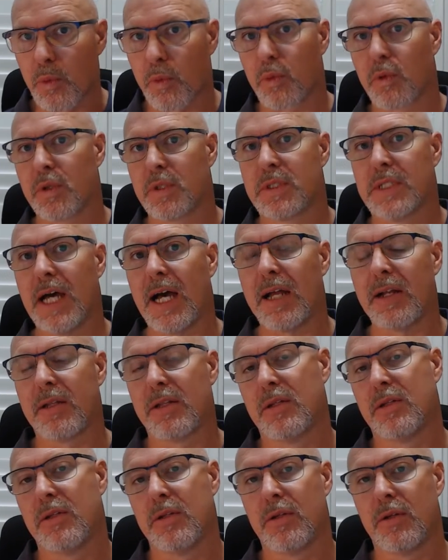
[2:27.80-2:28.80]
start
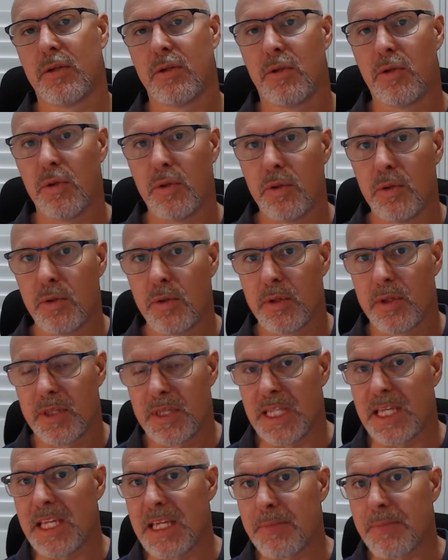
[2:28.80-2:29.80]
to
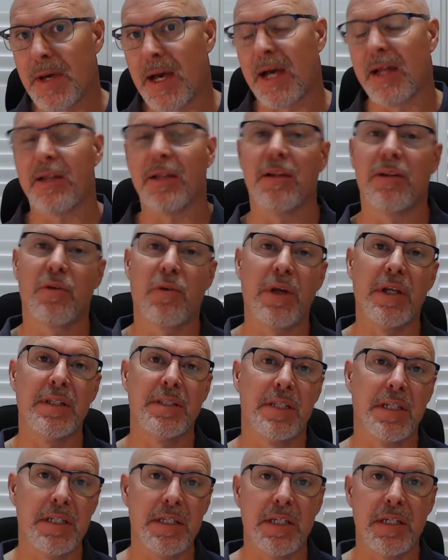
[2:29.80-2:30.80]
think about
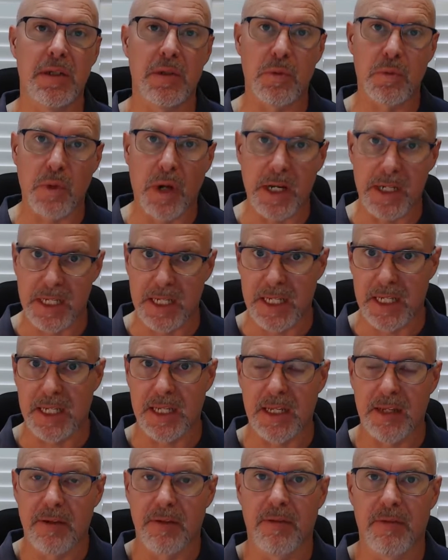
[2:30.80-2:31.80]
transition writing
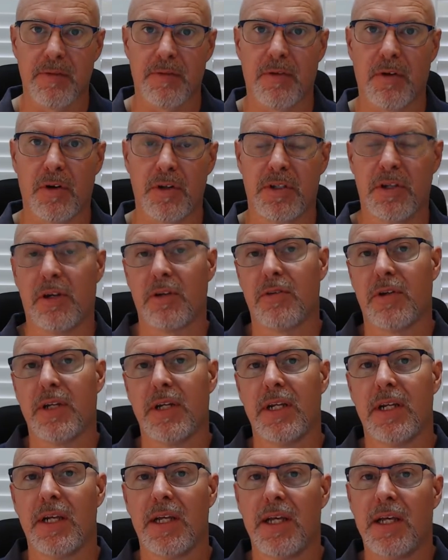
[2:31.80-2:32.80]
for children,
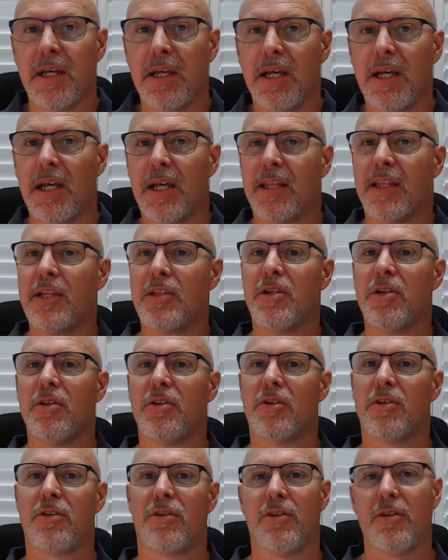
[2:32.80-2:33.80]
that you
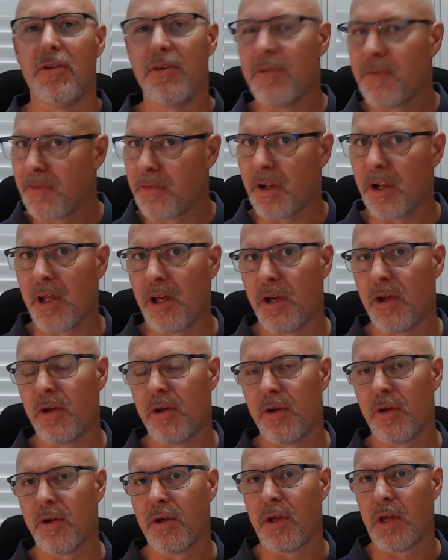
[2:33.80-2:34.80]
do follow
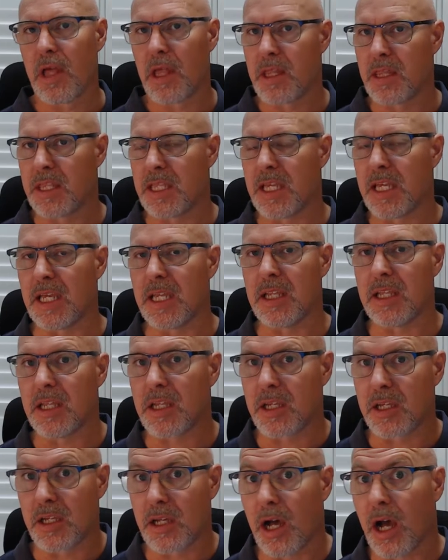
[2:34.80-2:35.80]
the
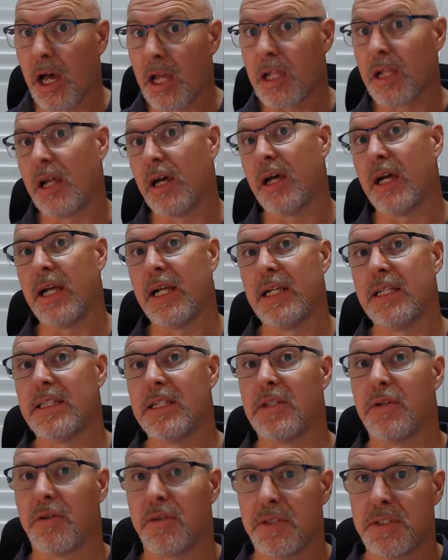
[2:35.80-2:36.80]
guidelines
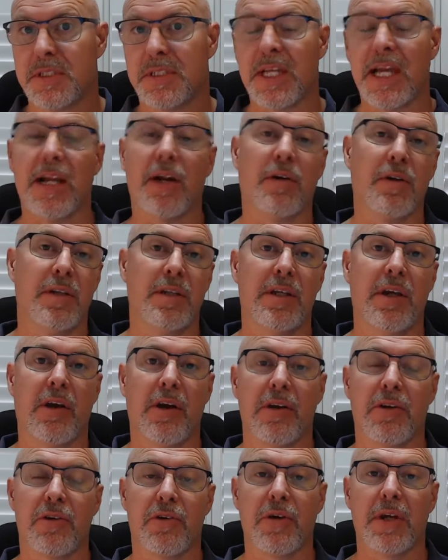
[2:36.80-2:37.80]
that your state or
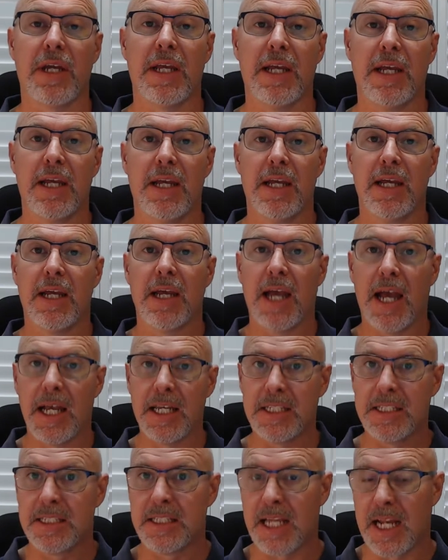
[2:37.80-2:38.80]
territory
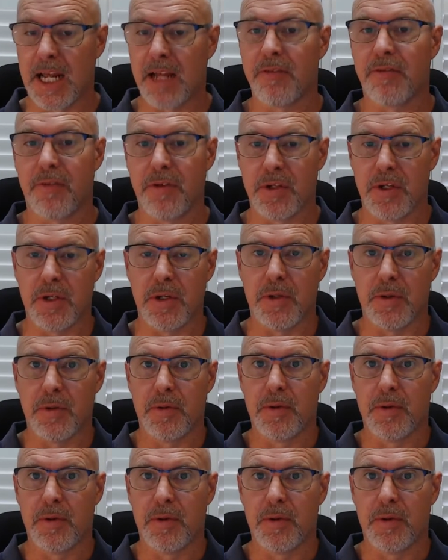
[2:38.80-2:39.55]
has set out for you.